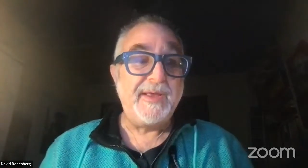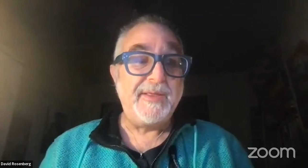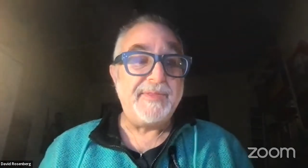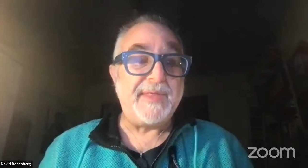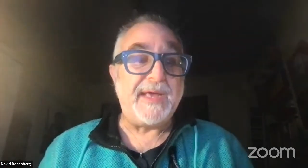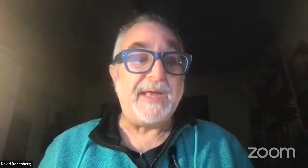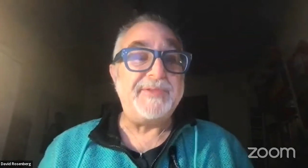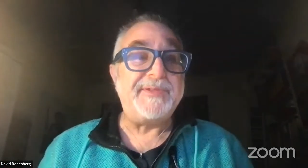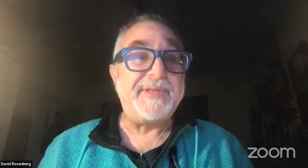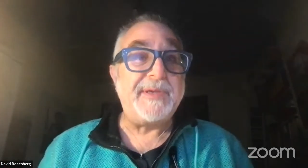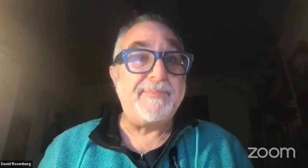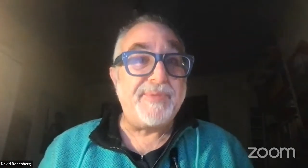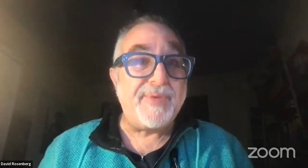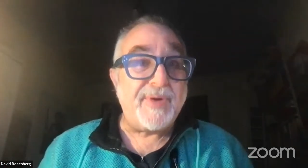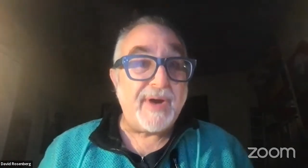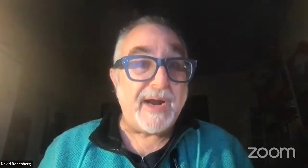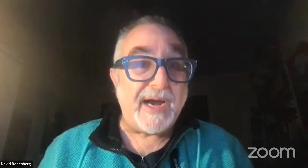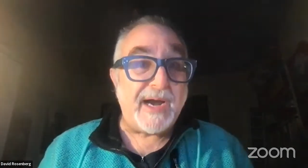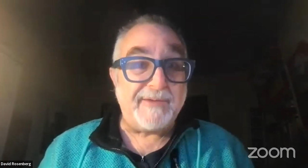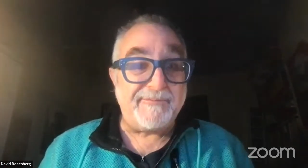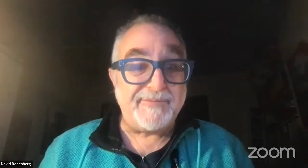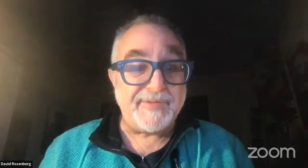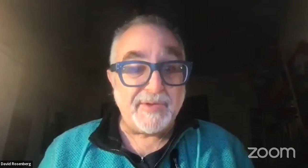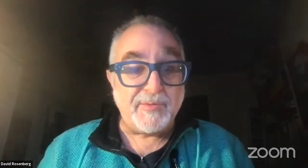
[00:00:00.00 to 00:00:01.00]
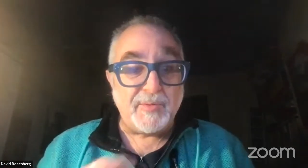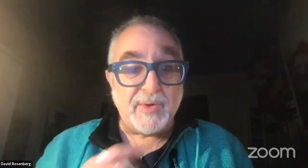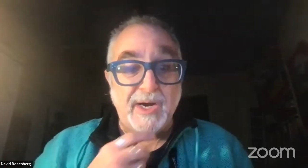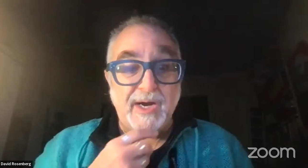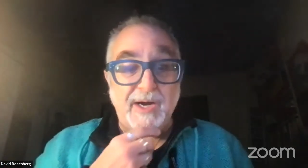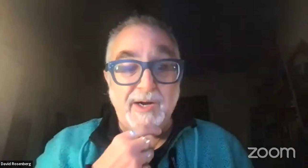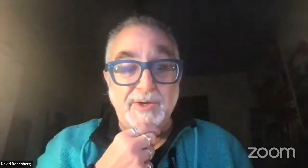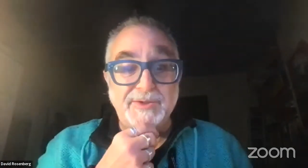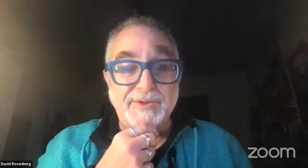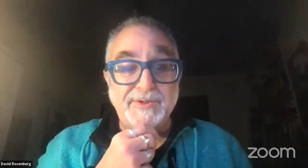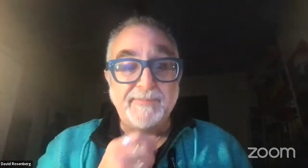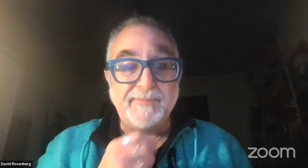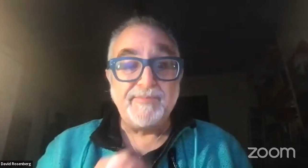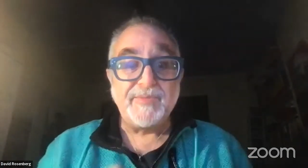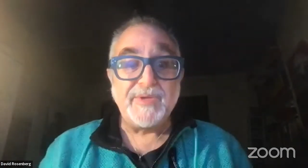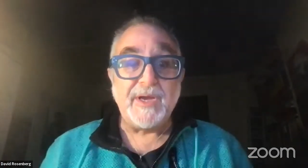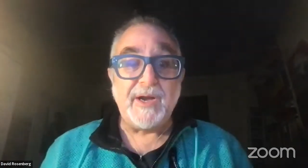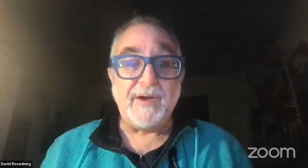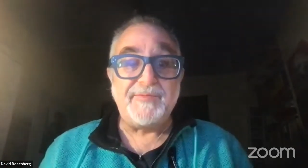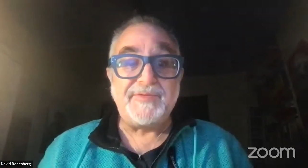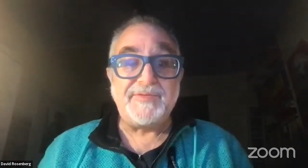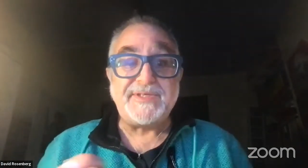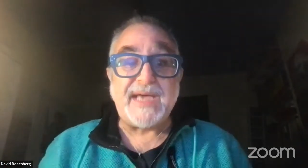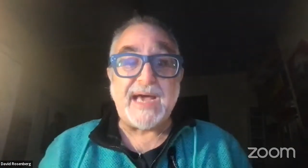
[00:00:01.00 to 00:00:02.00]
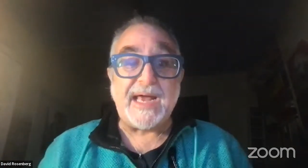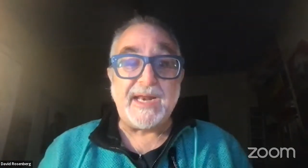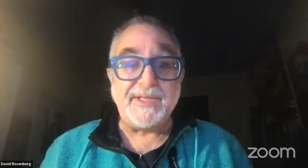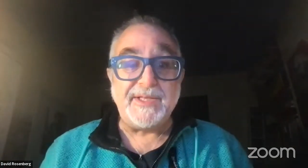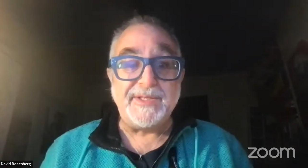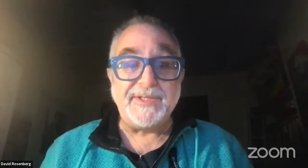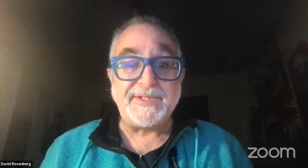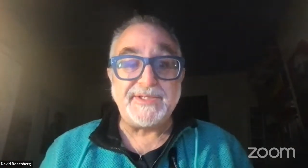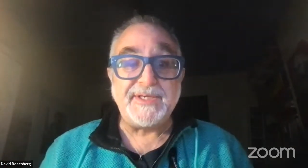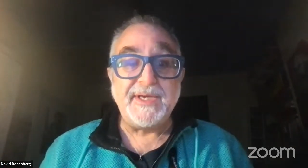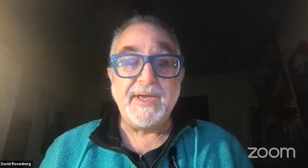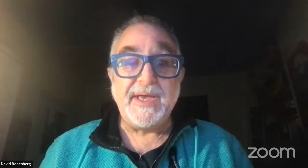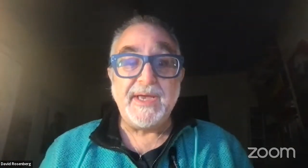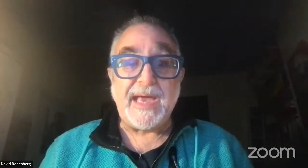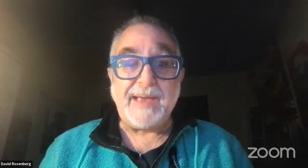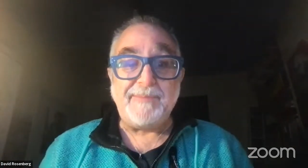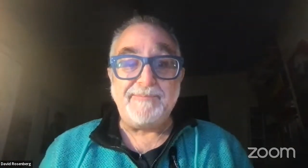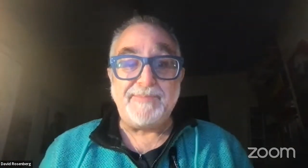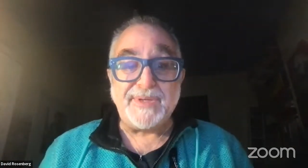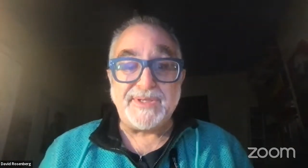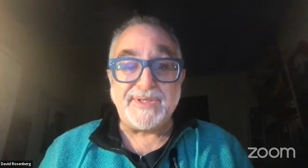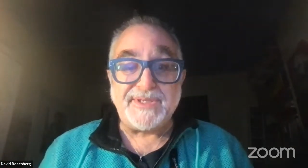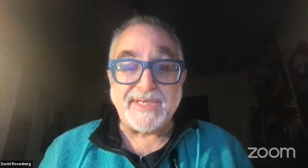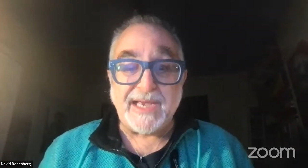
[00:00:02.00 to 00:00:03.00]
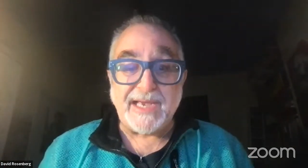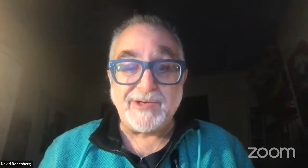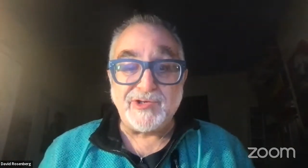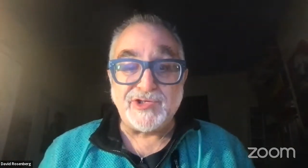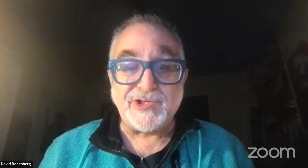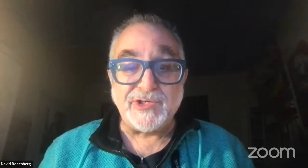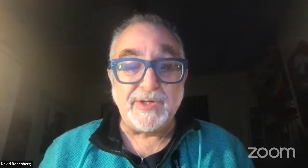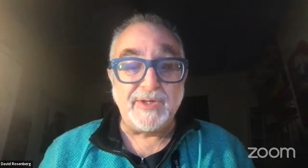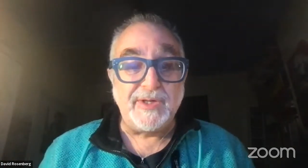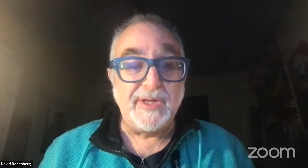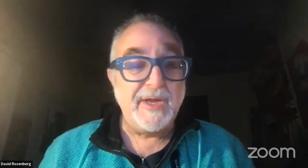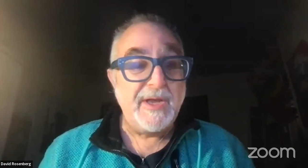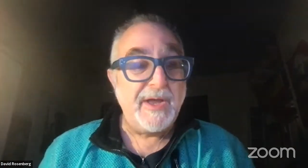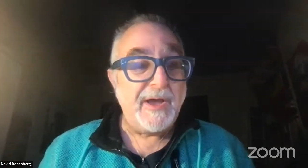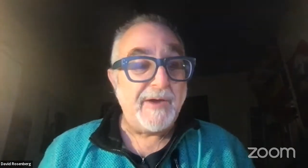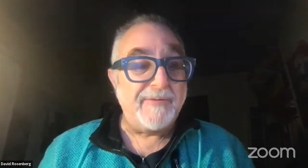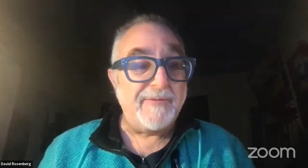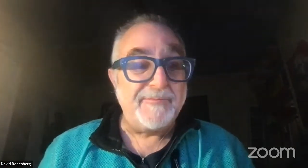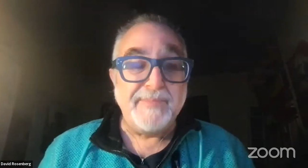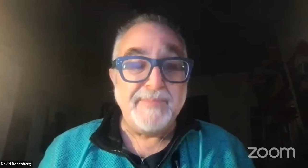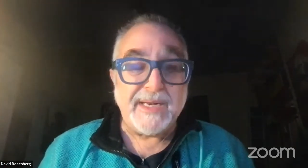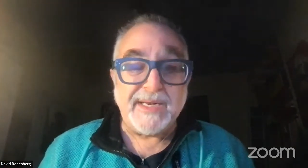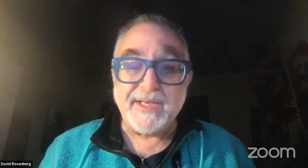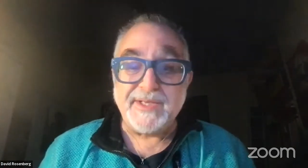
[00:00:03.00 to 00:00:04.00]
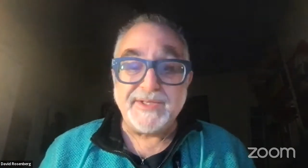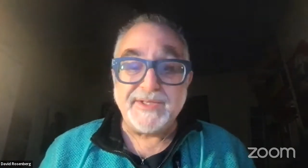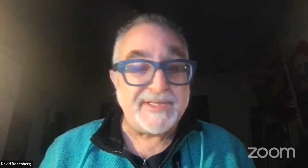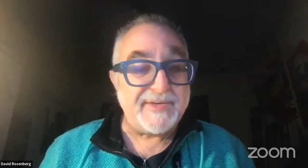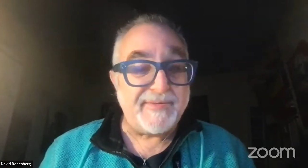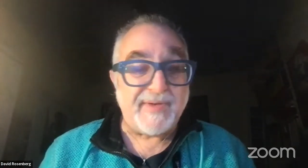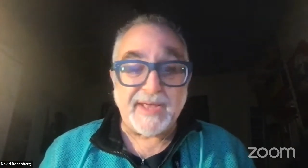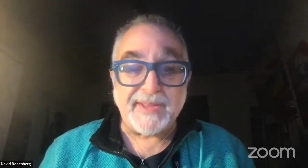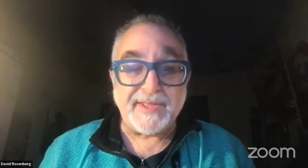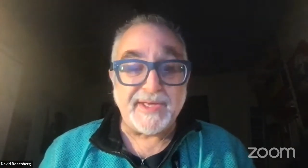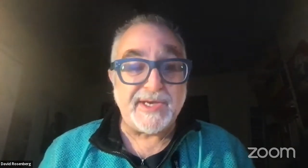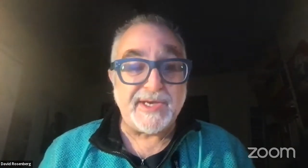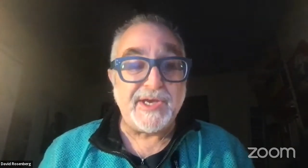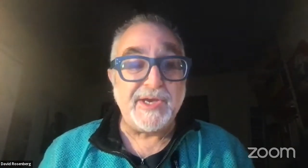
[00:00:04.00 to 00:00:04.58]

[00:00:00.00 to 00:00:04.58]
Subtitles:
that deprived the world of talents and potential of millions of other